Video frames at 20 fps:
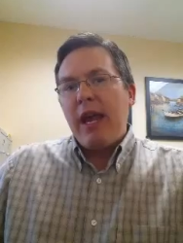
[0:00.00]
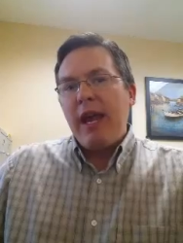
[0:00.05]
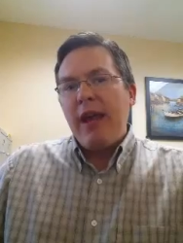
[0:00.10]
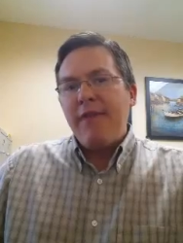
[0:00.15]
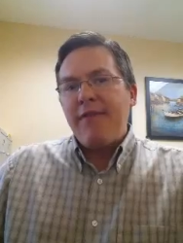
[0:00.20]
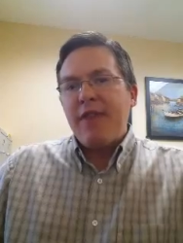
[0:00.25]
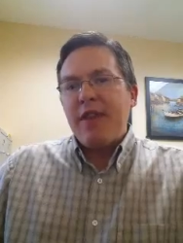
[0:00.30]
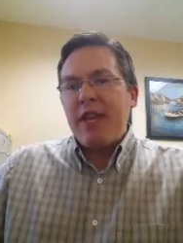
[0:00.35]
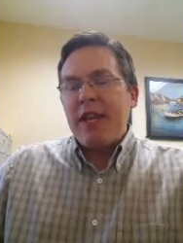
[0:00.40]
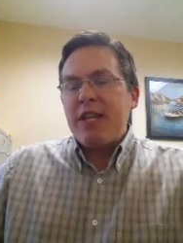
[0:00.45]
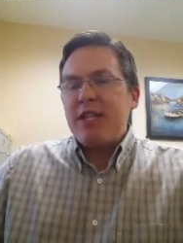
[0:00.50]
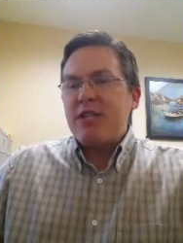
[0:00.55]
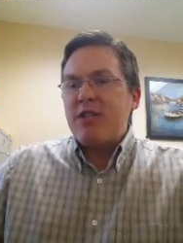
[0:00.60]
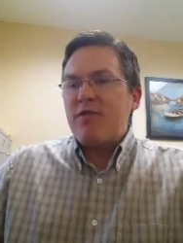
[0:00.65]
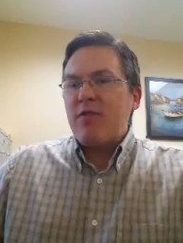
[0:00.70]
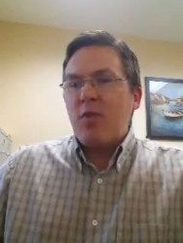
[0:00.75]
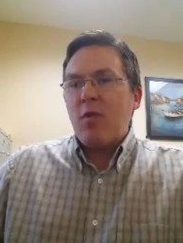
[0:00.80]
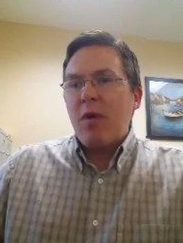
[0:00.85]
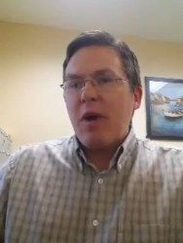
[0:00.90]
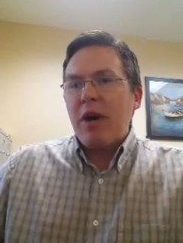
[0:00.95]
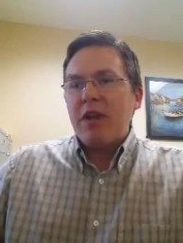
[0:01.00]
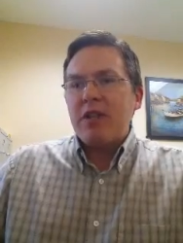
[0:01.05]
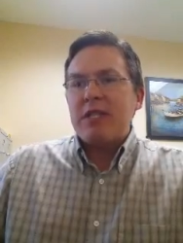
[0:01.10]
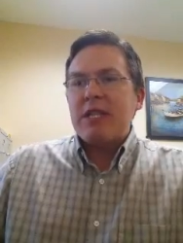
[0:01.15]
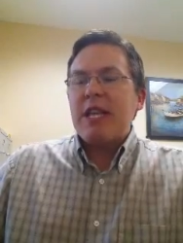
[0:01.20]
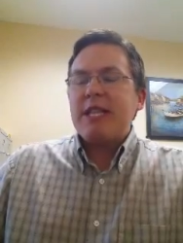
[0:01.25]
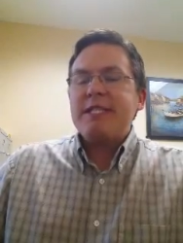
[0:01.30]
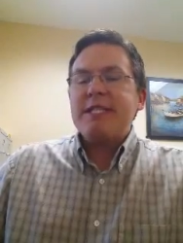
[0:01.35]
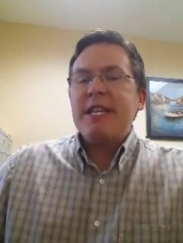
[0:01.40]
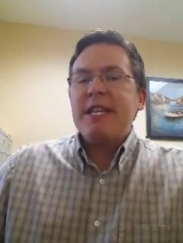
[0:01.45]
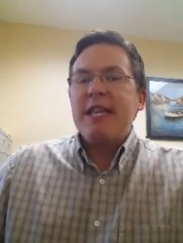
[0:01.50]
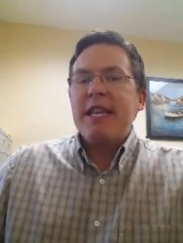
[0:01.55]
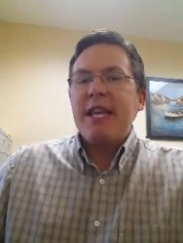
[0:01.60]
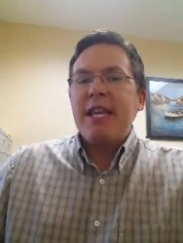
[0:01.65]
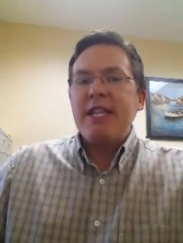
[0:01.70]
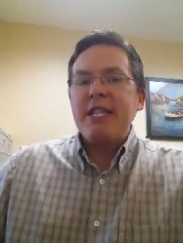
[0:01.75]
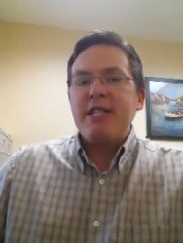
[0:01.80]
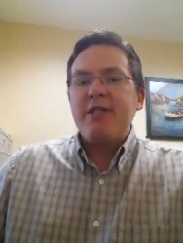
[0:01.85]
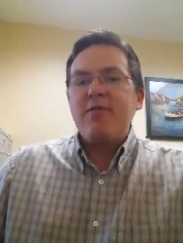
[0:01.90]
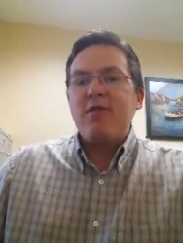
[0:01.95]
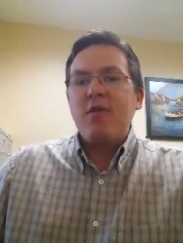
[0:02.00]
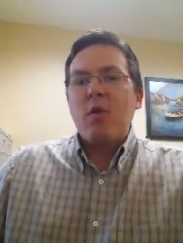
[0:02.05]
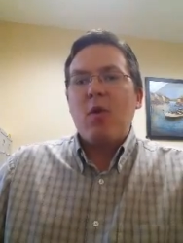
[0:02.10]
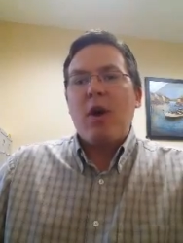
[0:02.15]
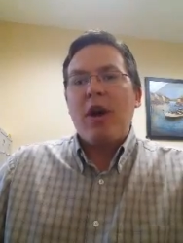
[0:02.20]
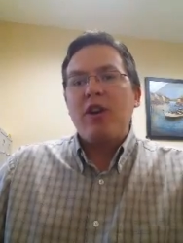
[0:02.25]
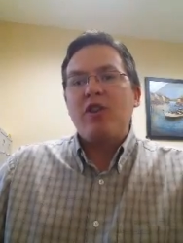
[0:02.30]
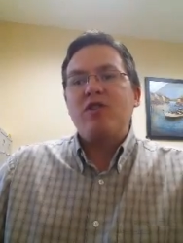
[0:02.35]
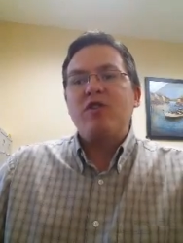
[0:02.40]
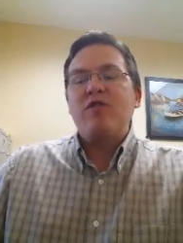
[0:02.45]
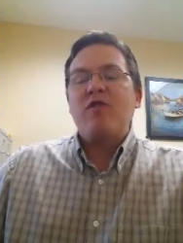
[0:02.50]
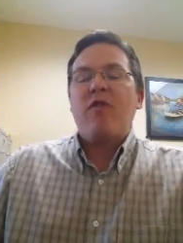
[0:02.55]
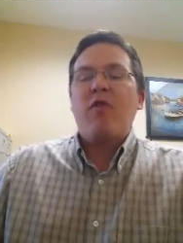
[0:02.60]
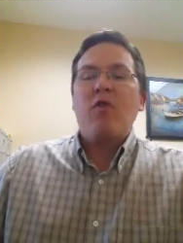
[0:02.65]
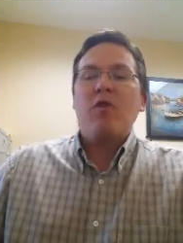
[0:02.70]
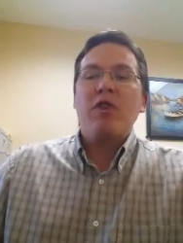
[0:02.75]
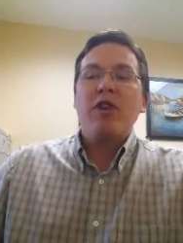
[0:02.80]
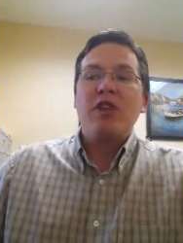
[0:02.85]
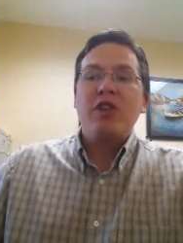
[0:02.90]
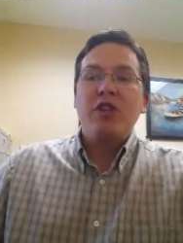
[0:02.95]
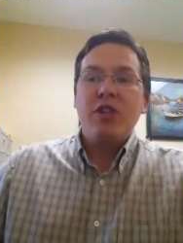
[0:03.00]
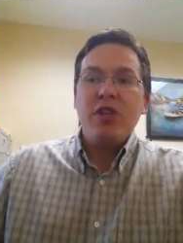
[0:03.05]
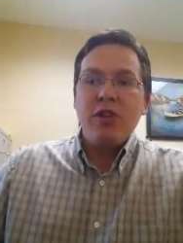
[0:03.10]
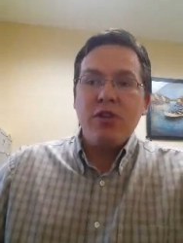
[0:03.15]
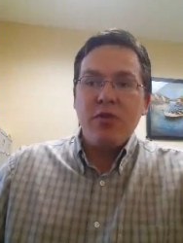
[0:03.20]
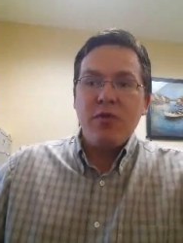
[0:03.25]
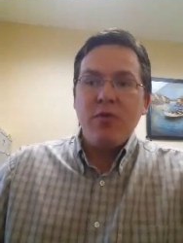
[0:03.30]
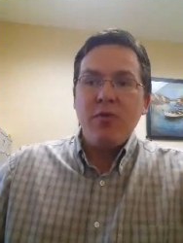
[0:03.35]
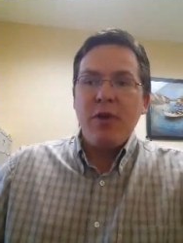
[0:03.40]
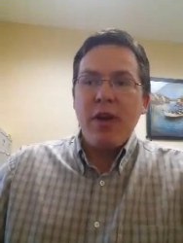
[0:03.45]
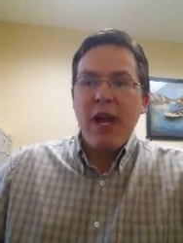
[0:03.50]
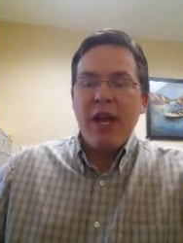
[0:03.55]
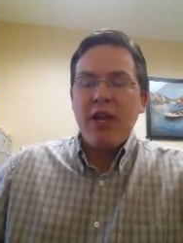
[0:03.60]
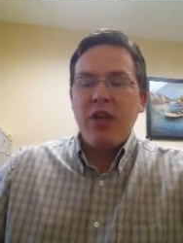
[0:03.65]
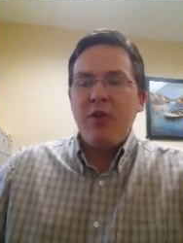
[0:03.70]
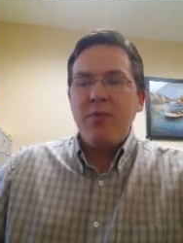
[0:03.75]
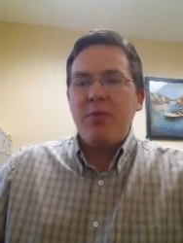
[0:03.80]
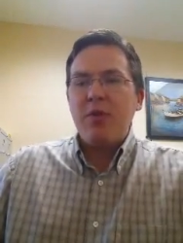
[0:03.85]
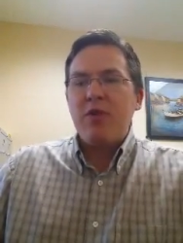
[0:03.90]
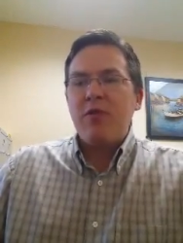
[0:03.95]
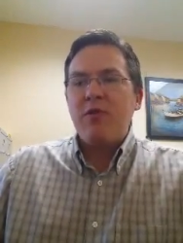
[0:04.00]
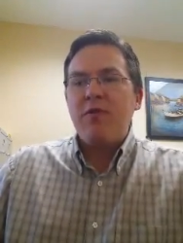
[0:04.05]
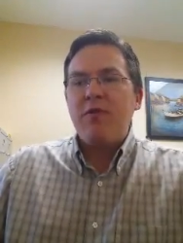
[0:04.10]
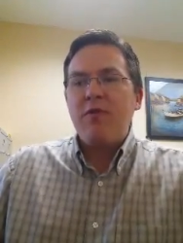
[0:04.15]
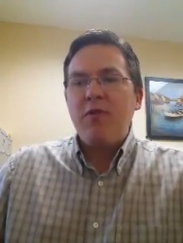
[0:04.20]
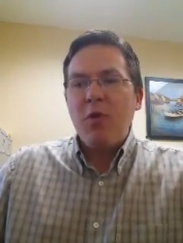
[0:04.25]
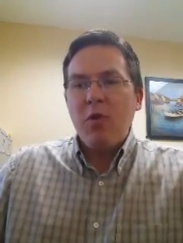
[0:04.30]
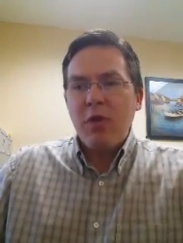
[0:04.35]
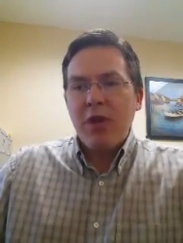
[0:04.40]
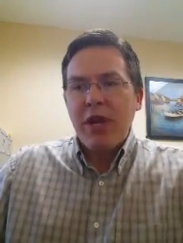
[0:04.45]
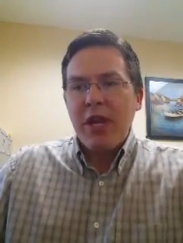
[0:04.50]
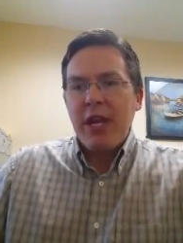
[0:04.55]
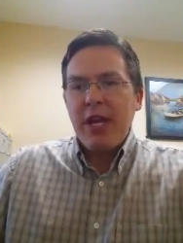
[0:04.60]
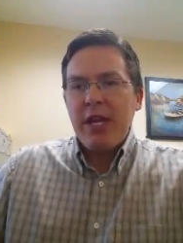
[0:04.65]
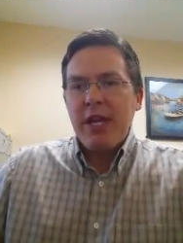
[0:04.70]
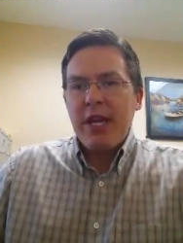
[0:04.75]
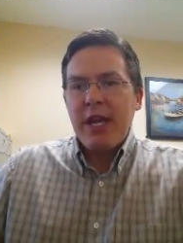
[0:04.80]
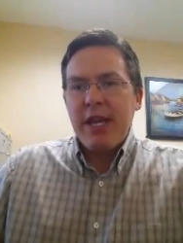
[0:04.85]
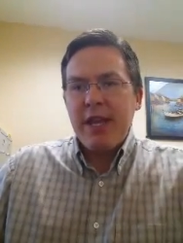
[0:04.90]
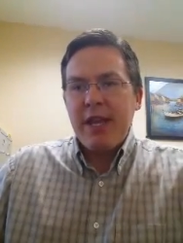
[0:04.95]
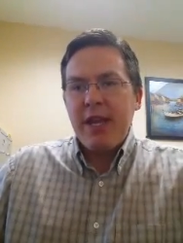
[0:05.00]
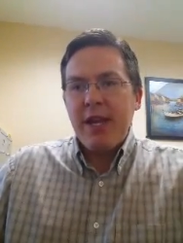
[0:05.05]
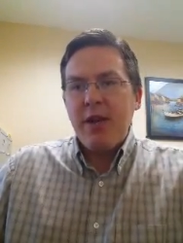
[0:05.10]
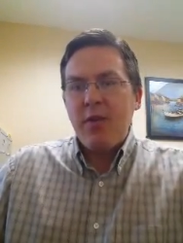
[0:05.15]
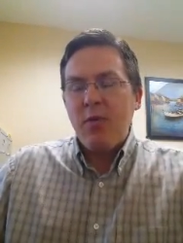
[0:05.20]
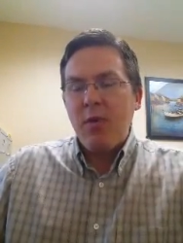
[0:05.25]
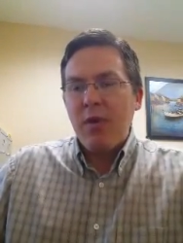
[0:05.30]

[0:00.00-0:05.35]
if the engine requires, let's say the engine requires 42 and you put a 40 in there,